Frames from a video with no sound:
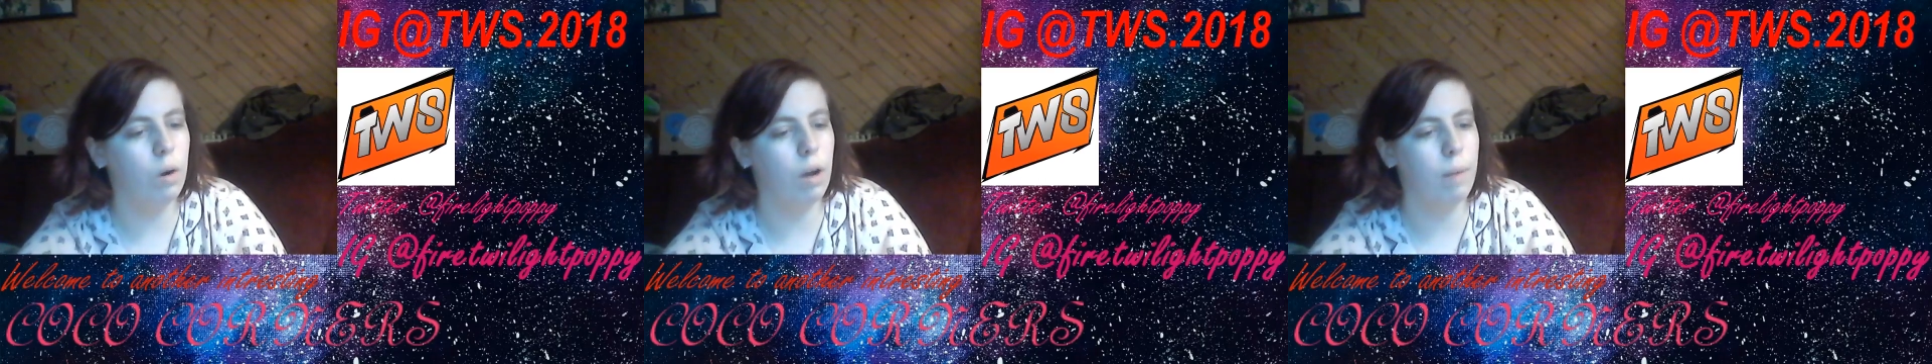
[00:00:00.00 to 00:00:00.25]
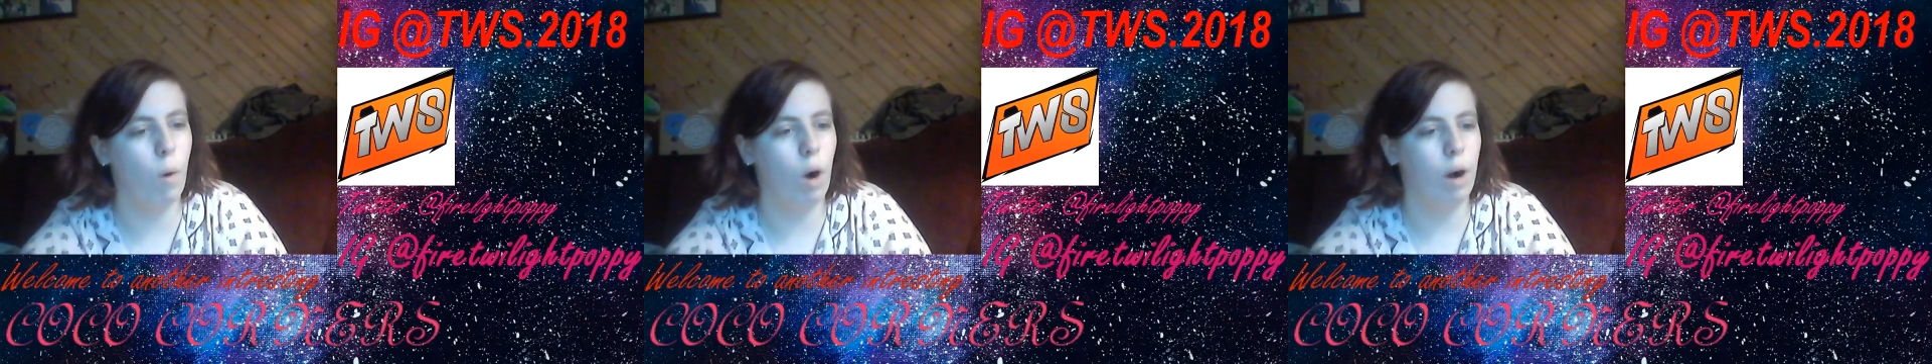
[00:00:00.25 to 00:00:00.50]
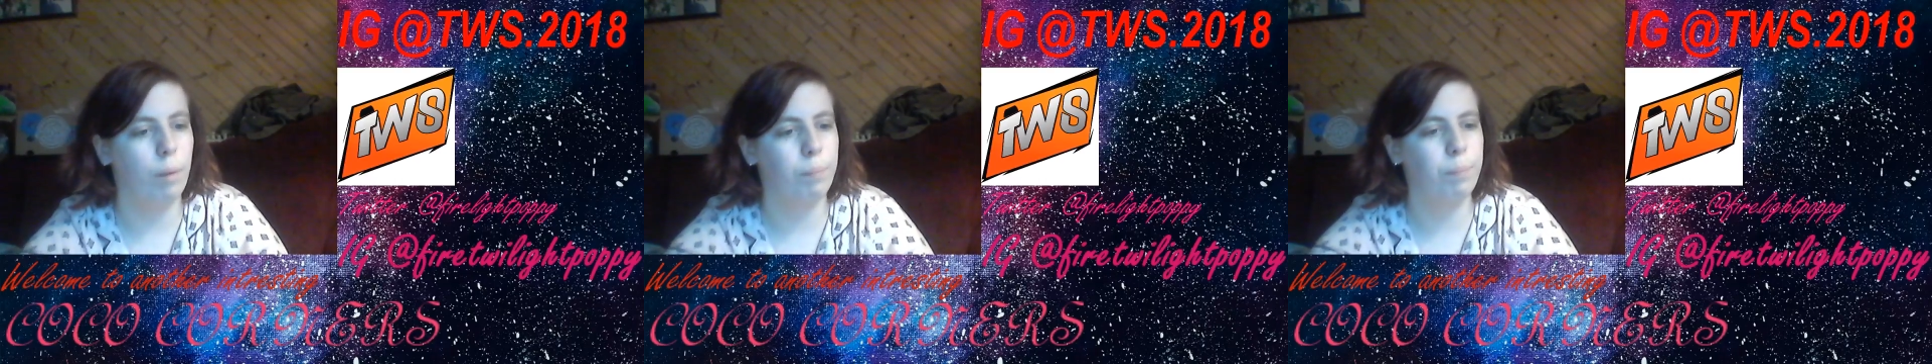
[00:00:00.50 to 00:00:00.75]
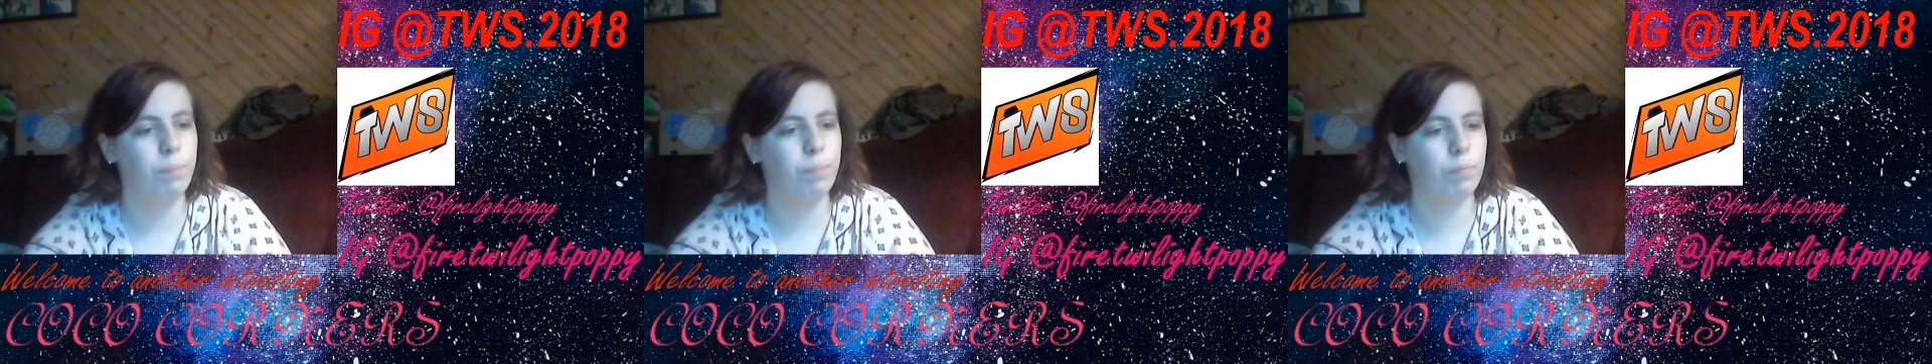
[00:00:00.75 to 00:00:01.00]
and more.
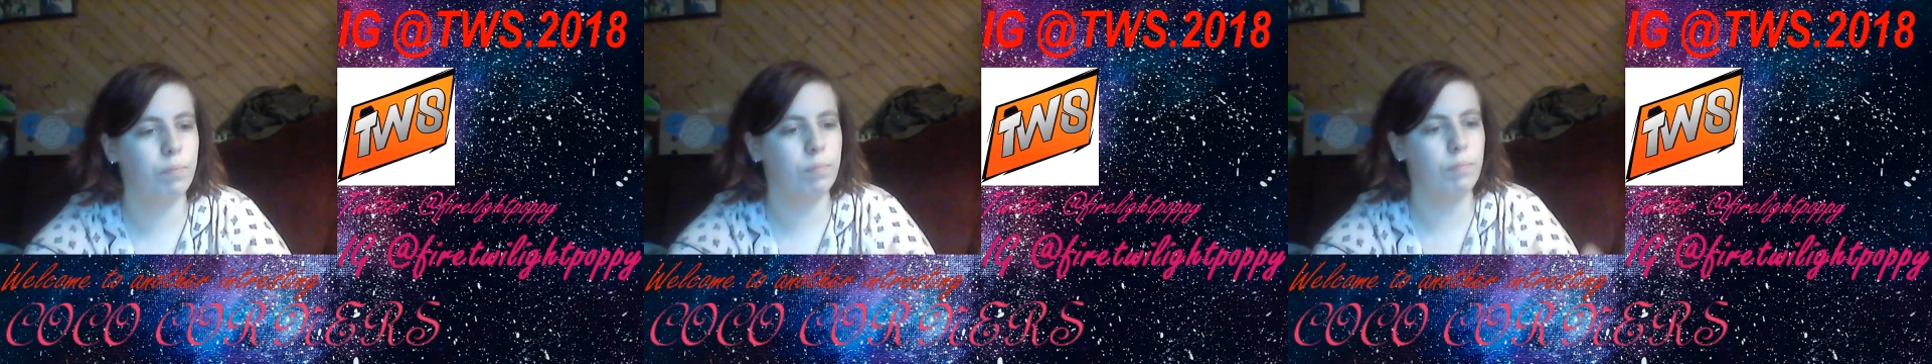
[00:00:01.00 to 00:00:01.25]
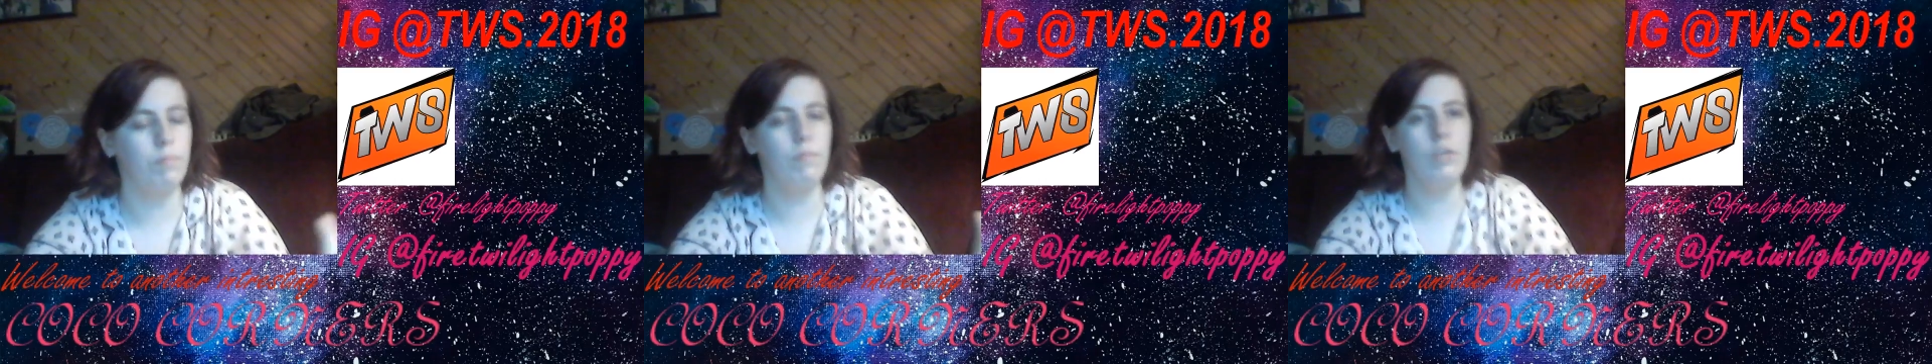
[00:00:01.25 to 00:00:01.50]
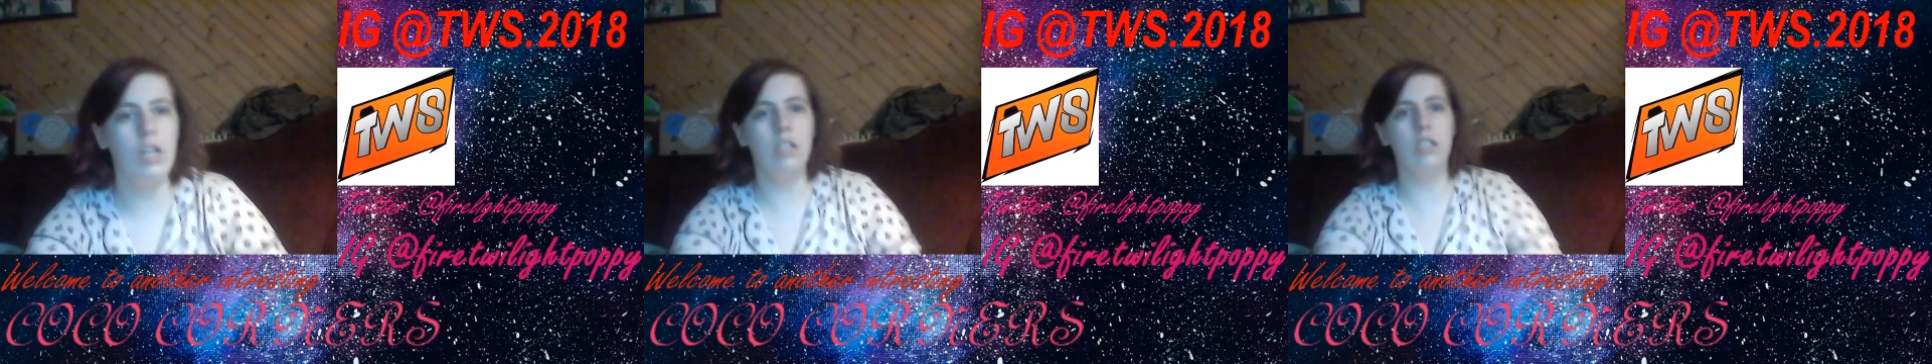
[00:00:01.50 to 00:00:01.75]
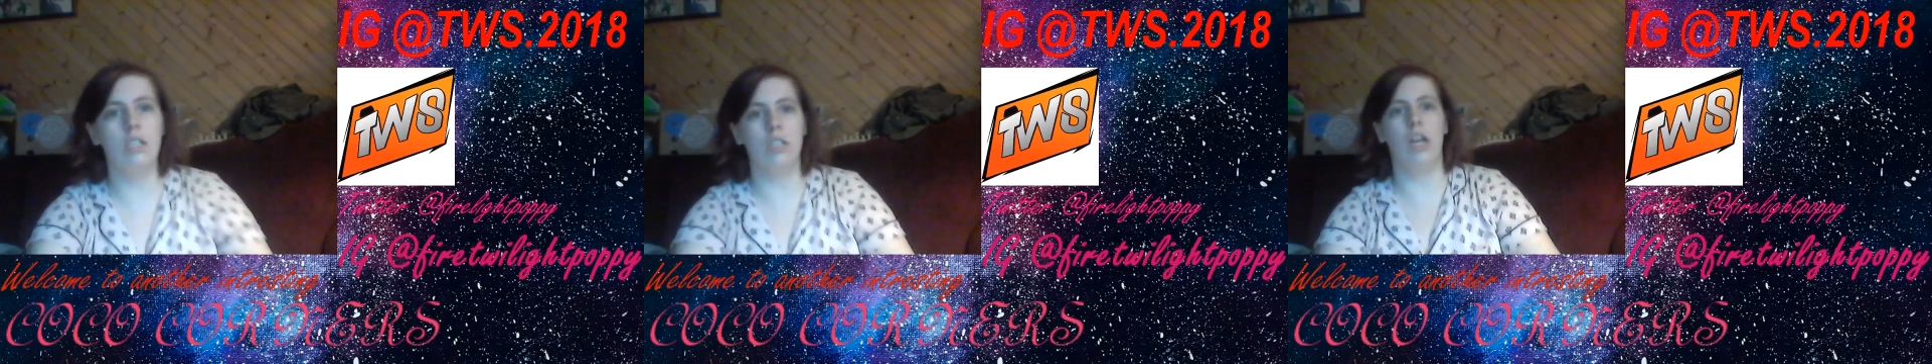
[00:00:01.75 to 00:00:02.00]

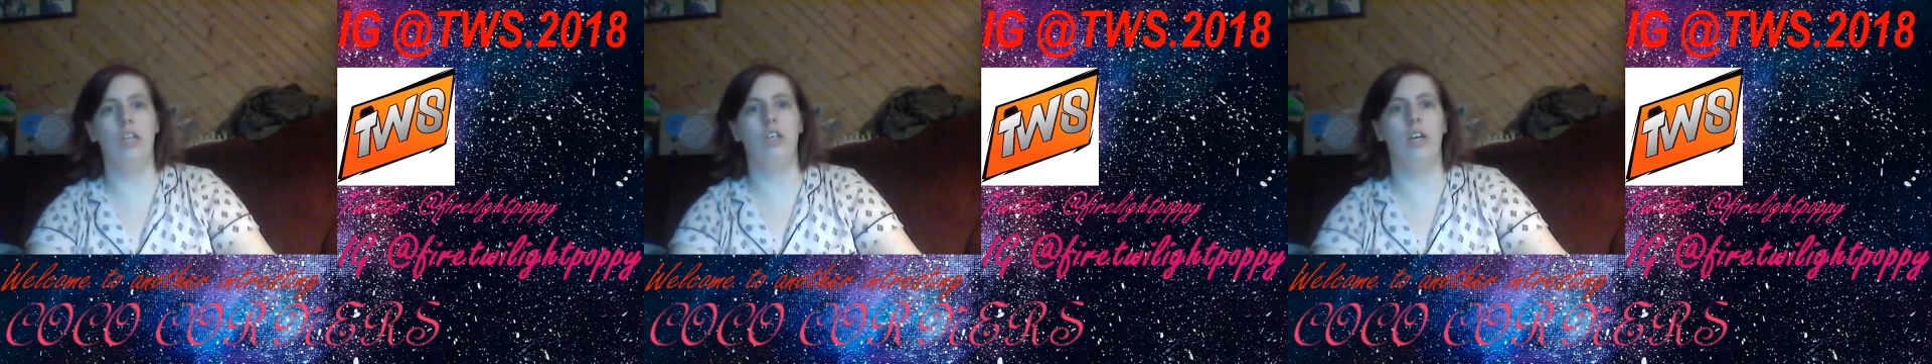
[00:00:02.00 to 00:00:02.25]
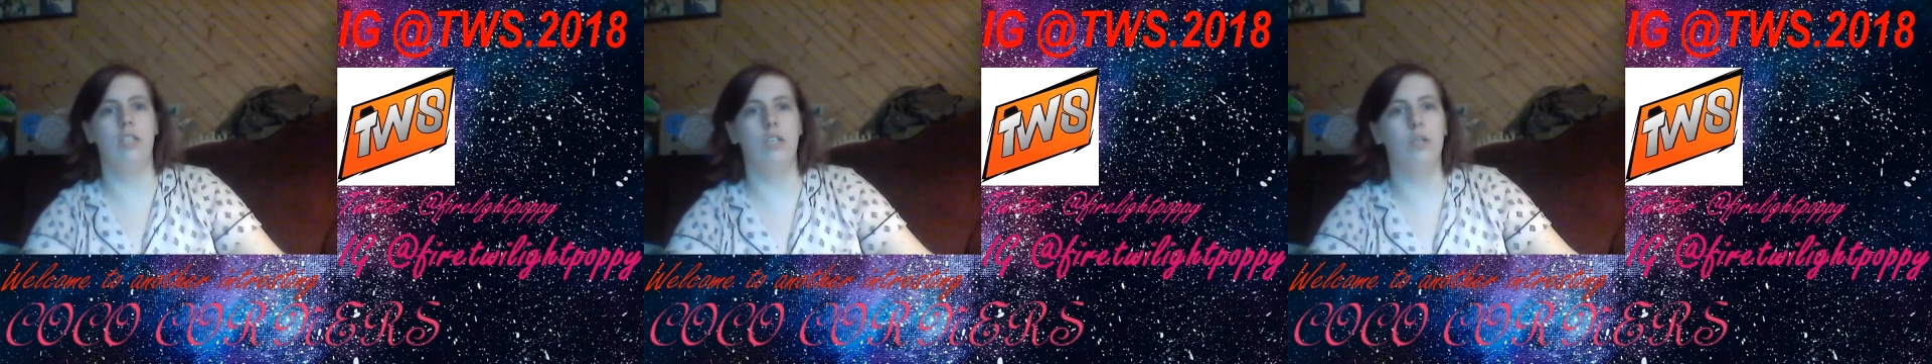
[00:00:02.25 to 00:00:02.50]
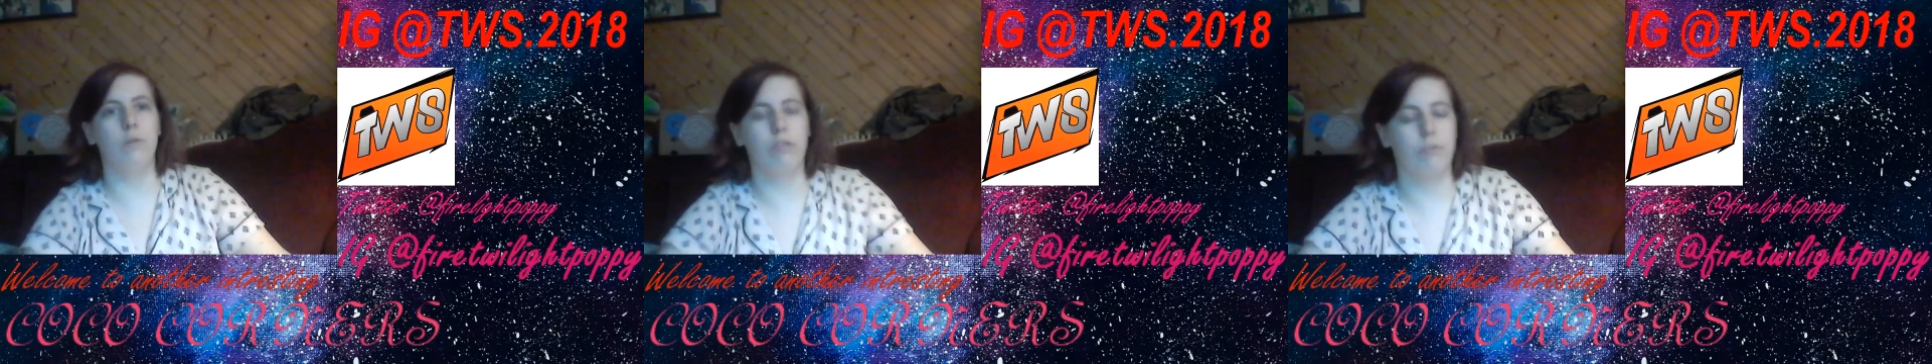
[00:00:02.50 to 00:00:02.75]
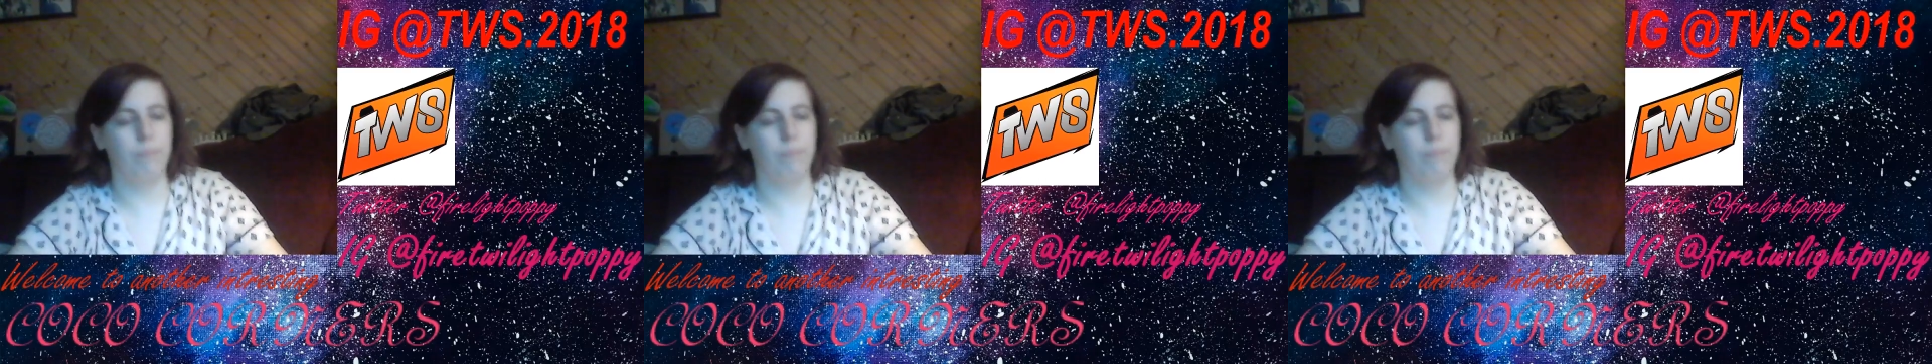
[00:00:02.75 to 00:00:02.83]
This is KHI's news.